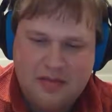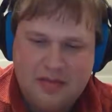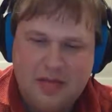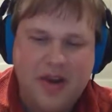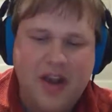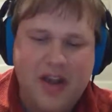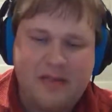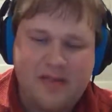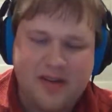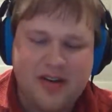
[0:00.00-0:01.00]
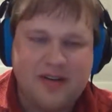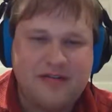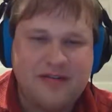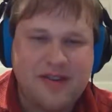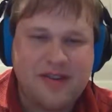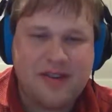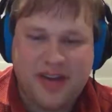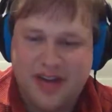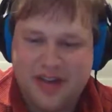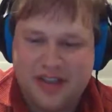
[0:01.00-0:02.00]
But what I observed with
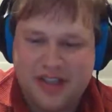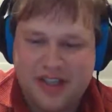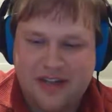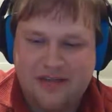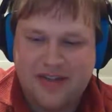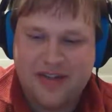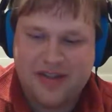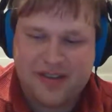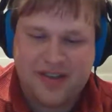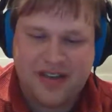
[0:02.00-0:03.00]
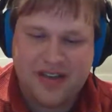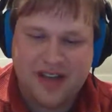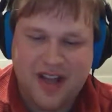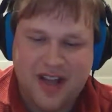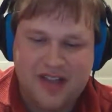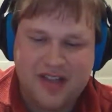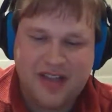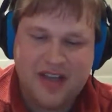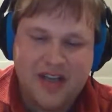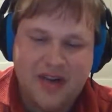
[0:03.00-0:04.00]
chief interest and delight
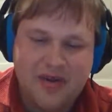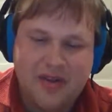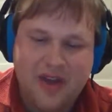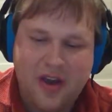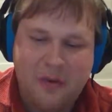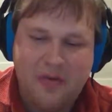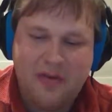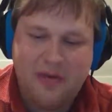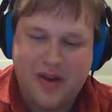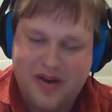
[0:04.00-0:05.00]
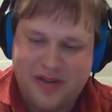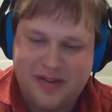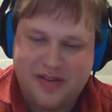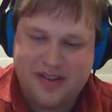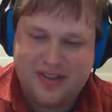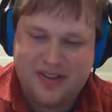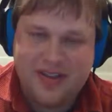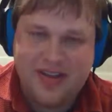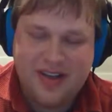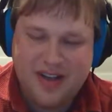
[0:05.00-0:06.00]
were the open windows,
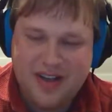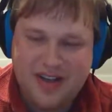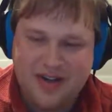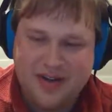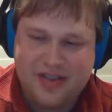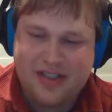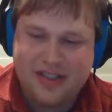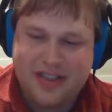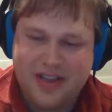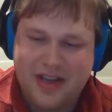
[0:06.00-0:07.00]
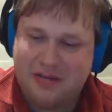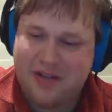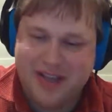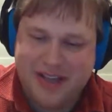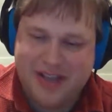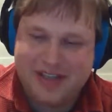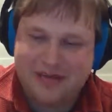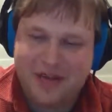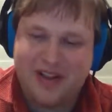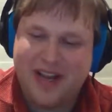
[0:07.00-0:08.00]
gorgeously ablaze
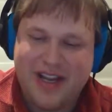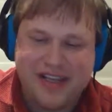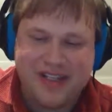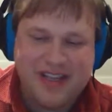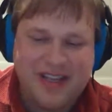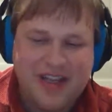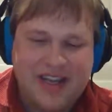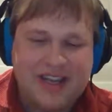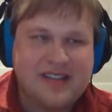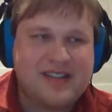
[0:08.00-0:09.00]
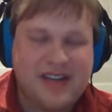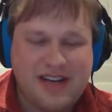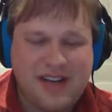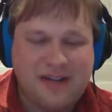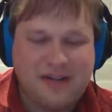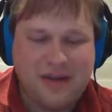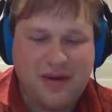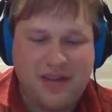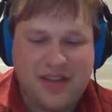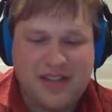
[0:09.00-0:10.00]
with light and sending forth